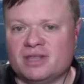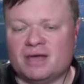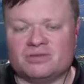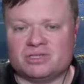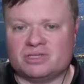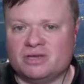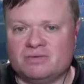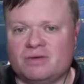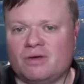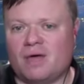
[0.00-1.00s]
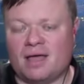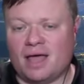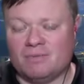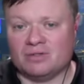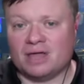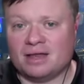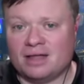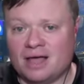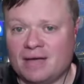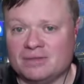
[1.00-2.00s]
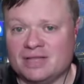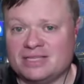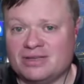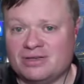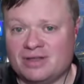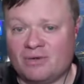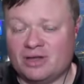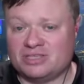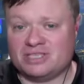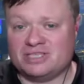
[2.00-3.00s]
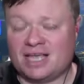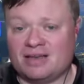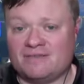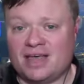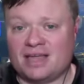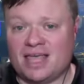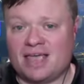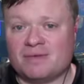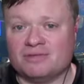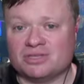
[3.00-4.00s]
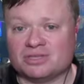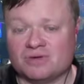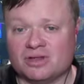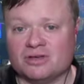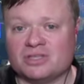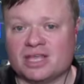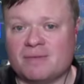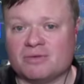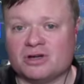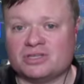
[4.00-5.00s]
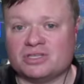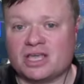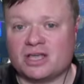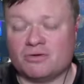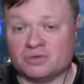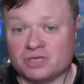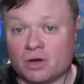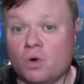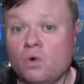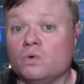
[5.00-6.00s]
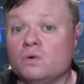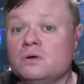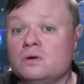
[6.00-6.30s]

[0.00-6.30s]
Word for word: That was just, it, you know, I, I, will not, I will not tell you that I watched a second of that game. It was just one of those that came across the ticker. It was like, oh,